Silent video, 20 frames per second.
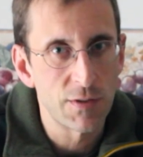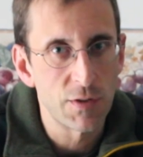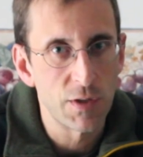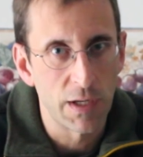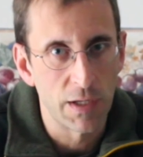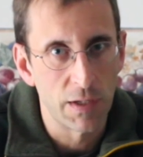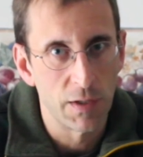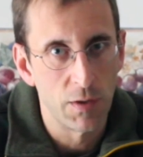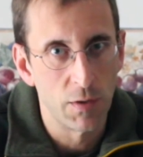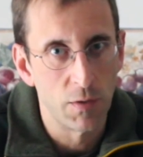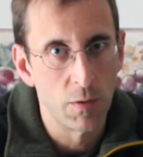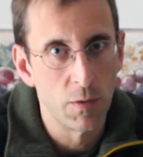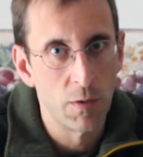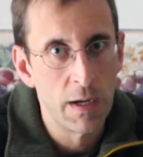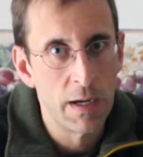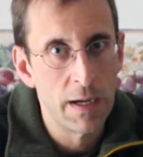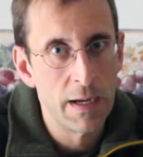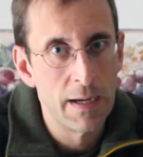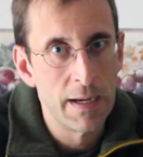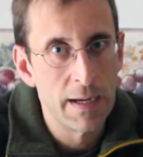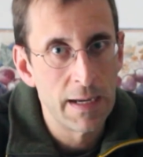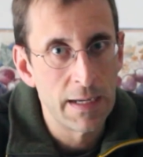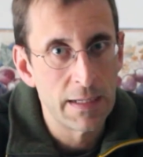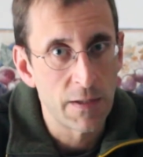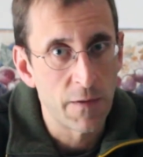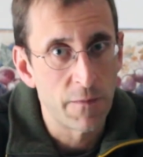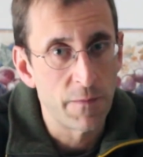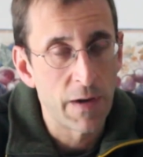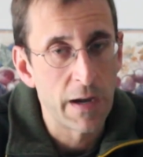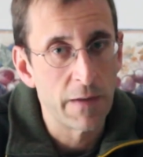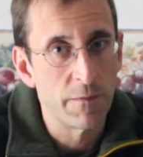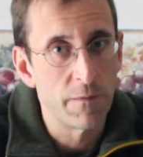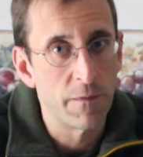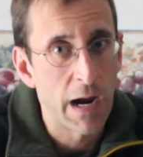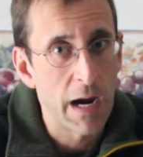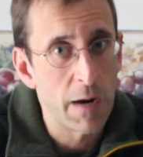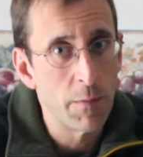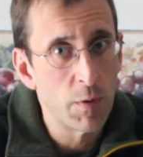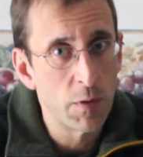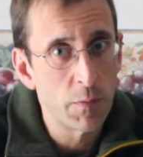you can do is to find
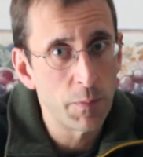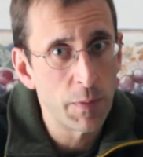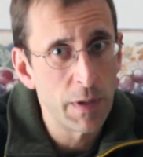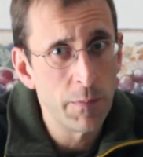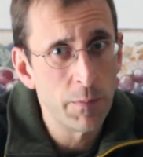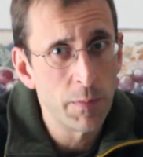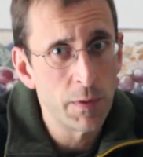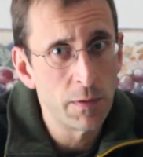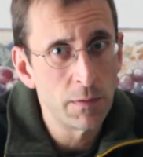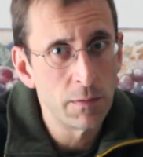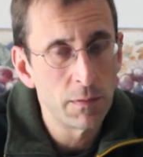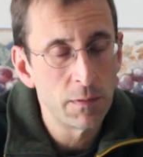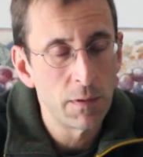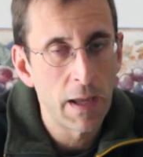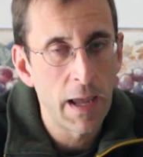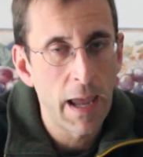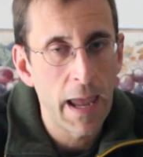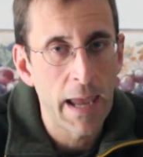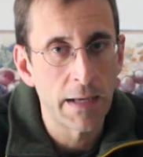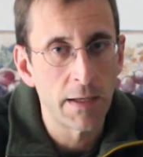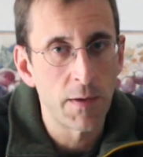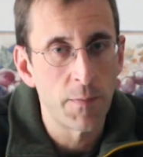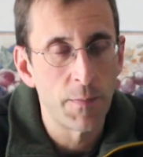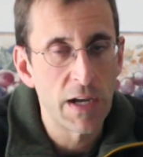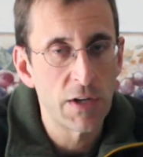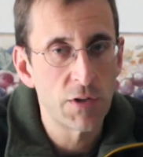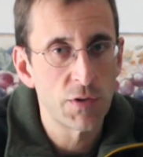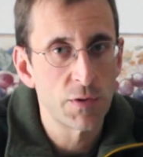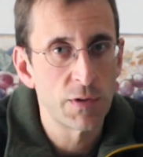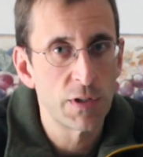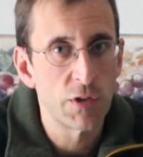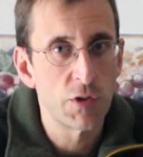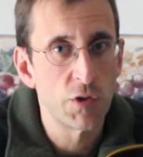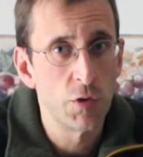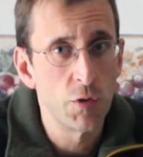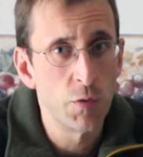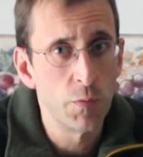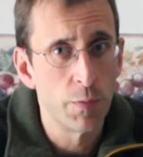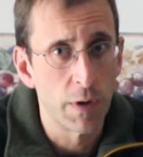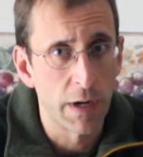vibrant people and to make sure that
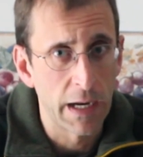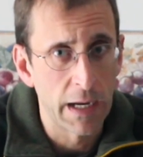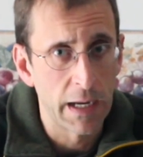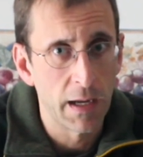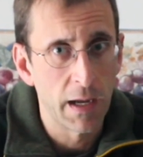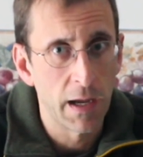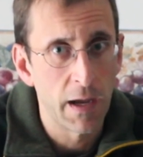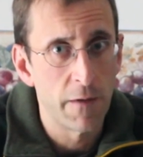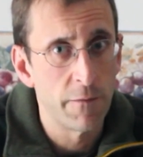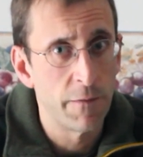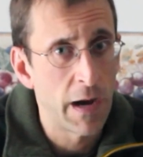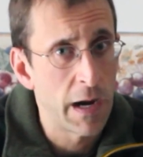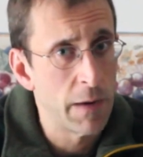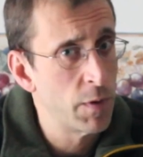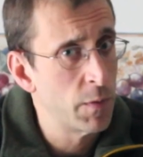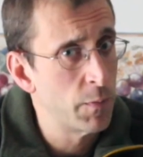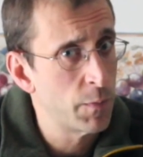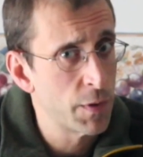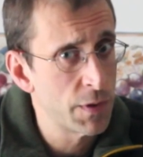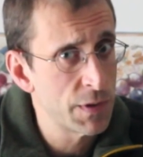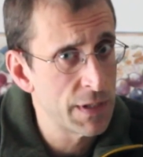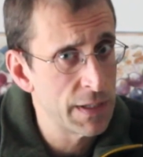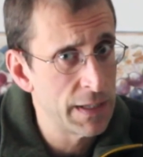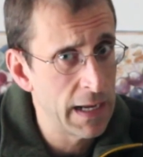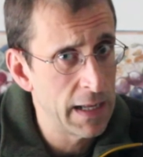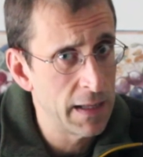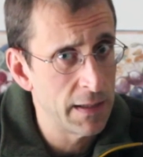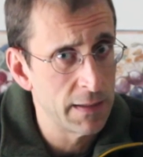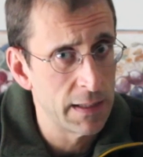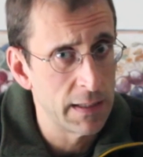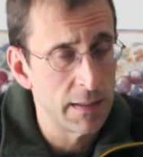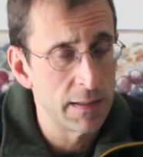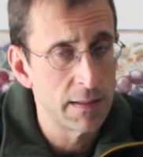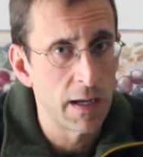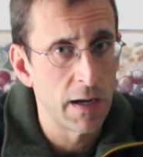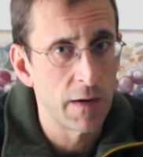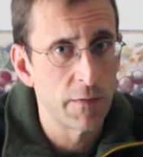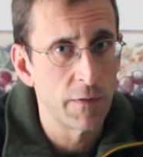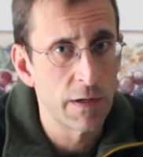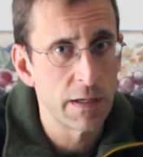you bring a vibrant personality
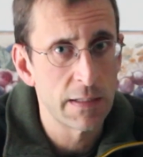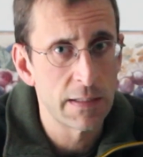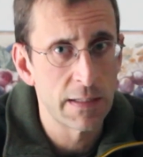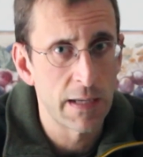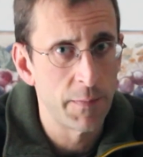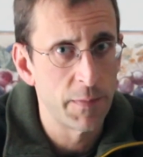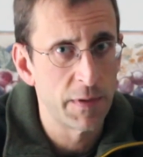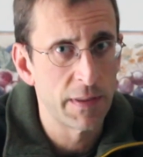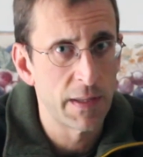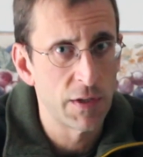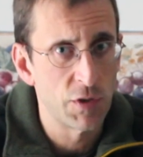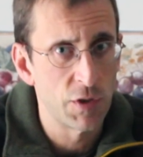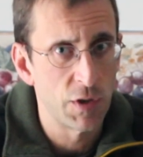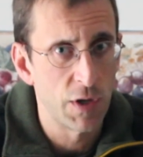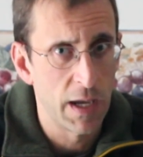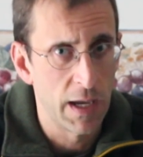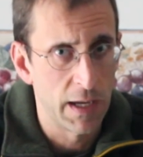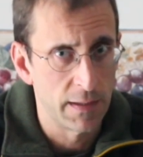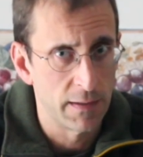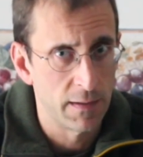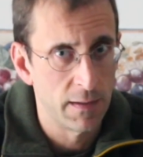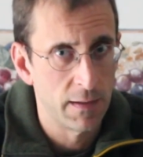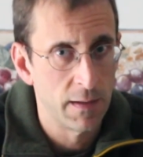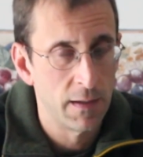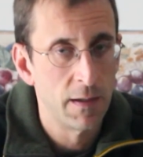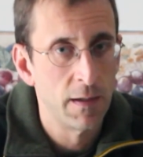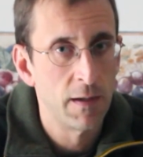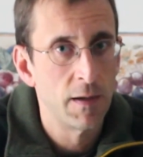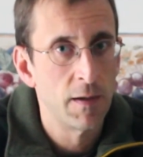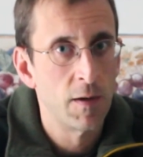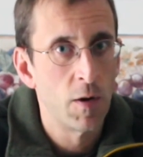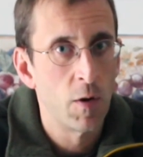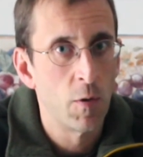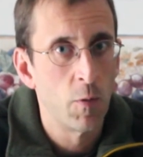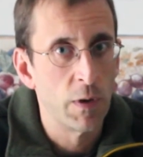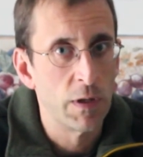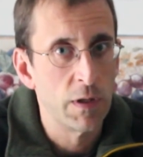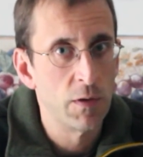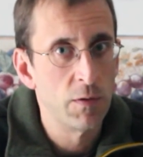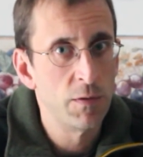to every assignment that you get.
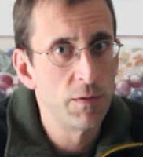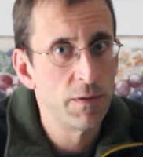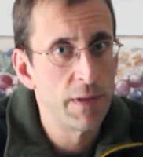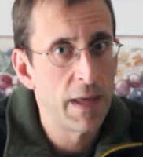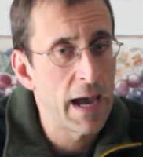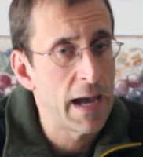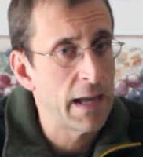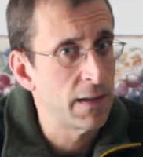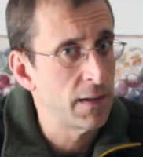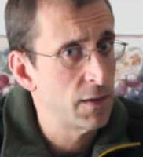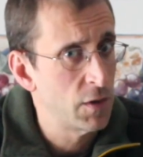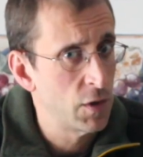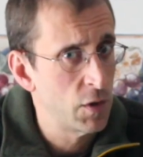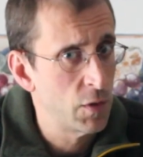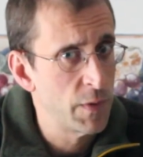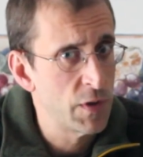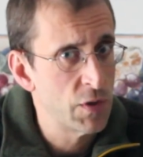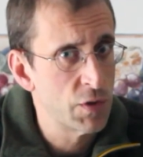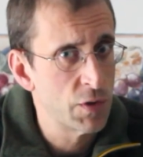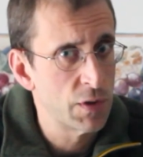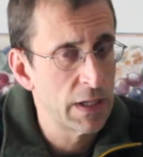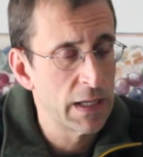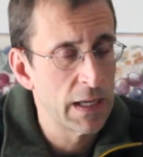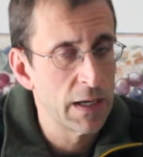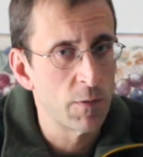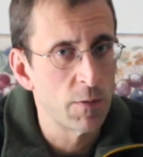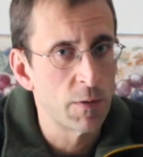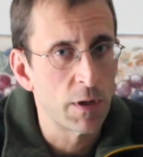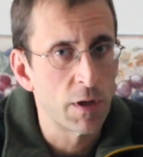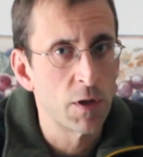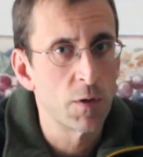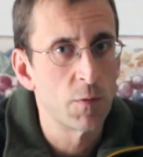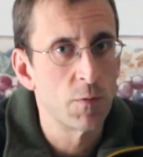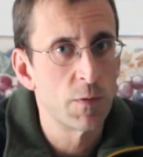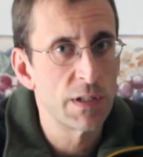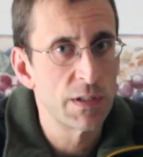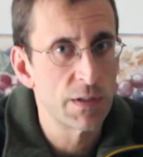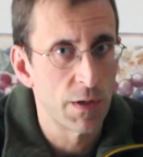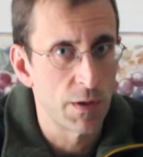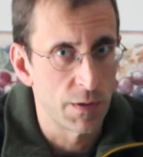When you do that, you'll be sure to get good
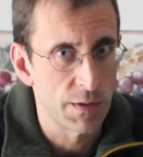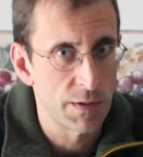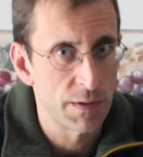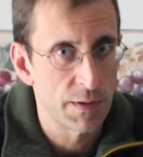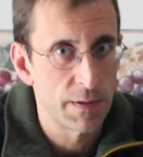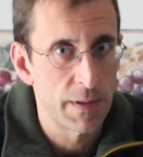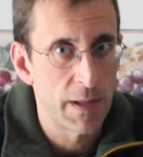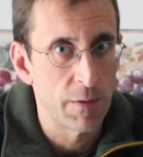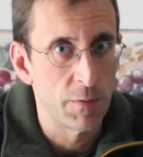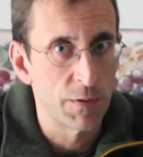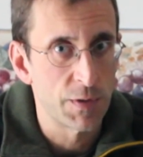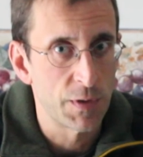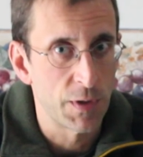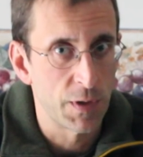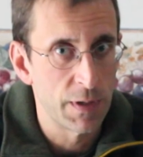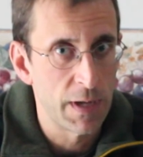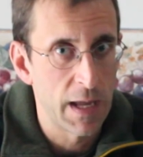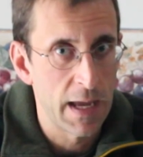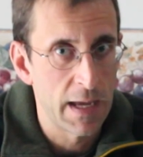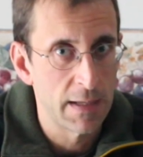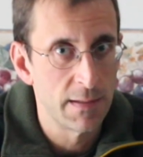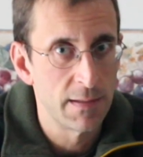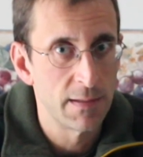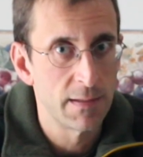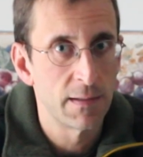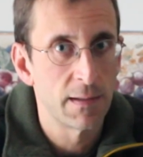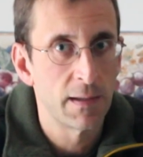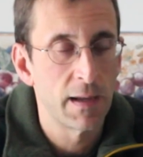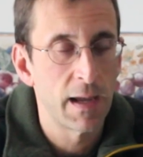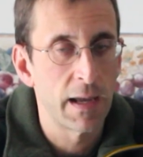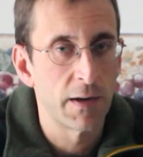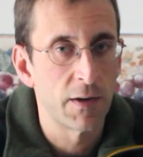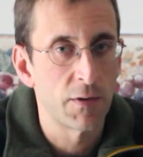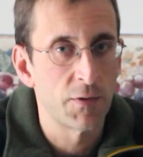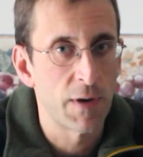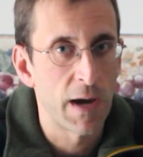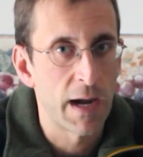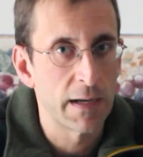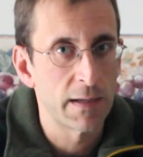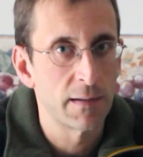results that will turn heads and
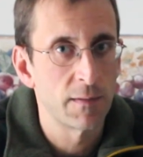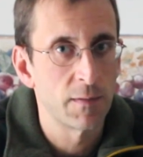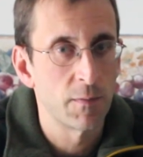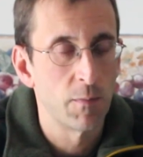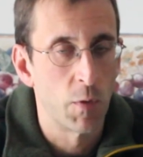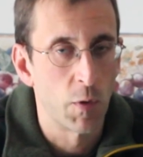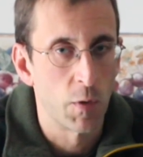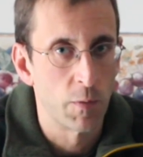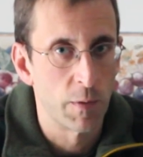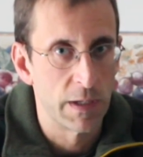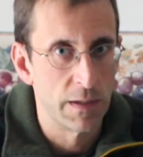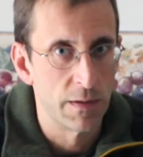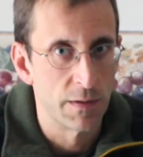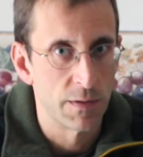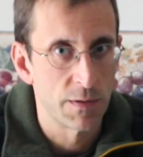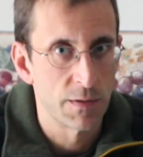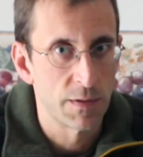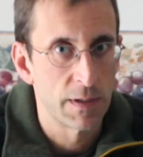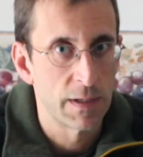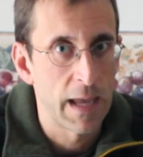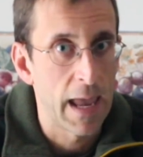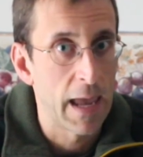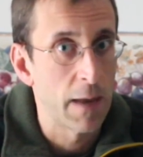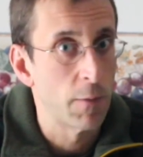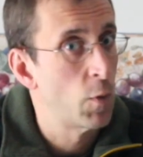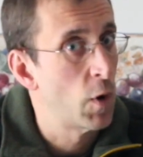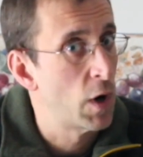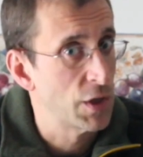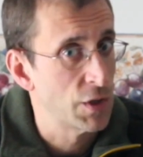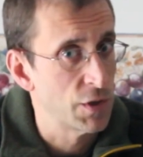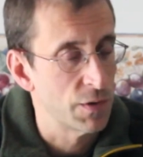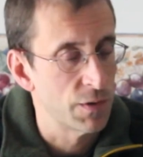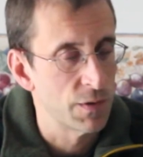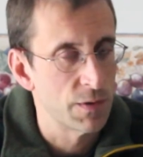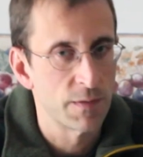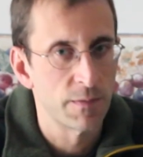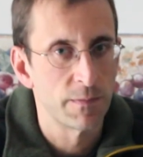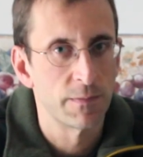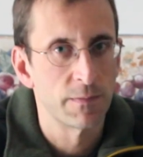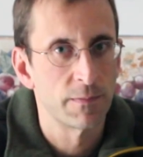attract more readers and
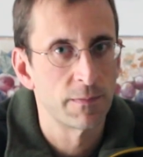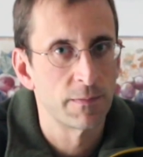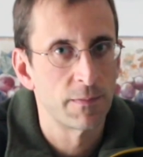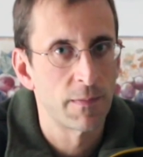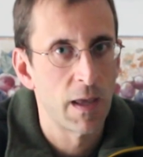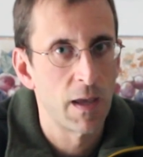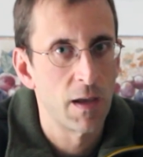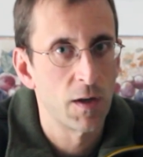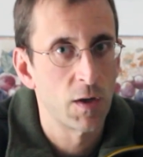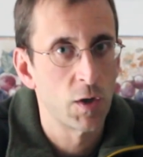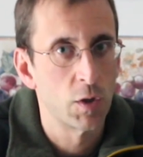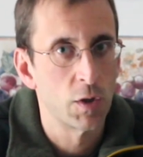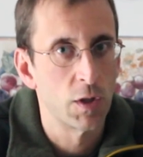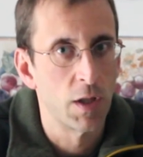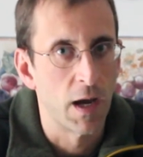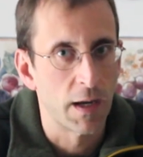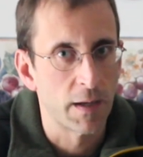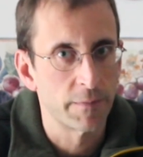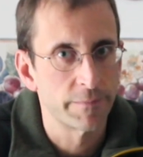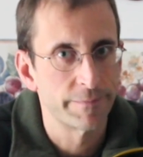watchers. Good luck.